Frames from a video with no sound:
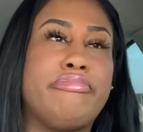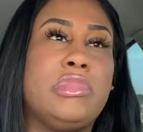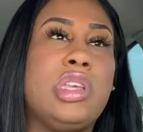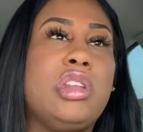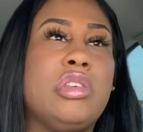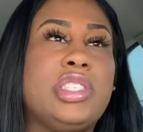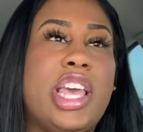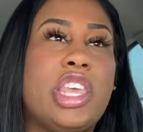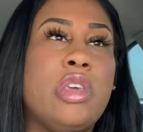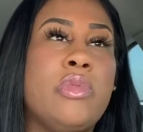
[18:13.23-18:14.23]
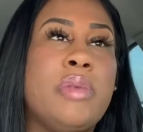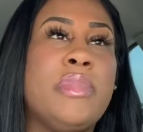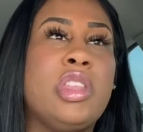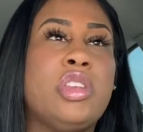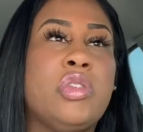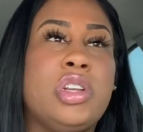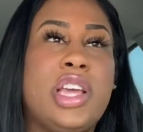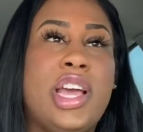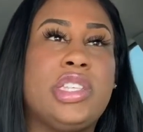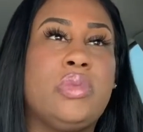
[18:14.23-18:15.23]
you know, take you with me to
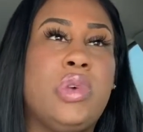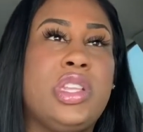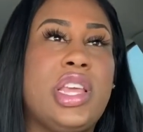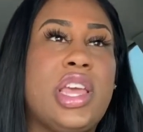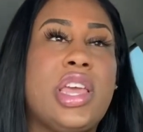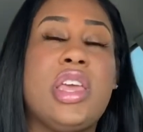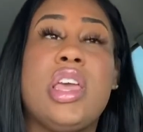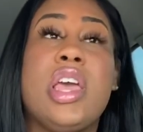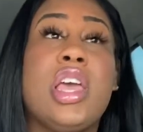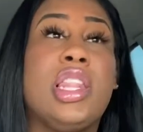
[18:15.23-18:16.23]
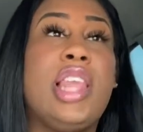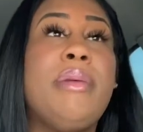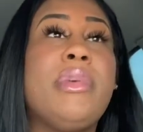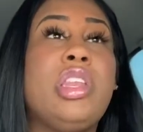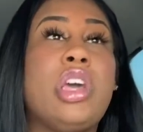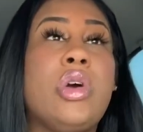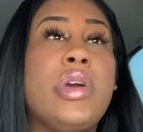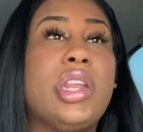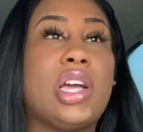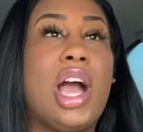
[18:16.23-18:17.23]
DoorDash one day, let me know
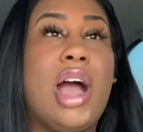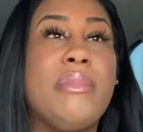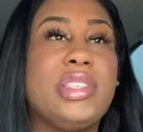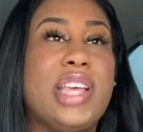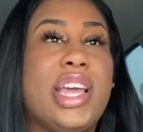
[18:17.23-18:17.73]
in the comments.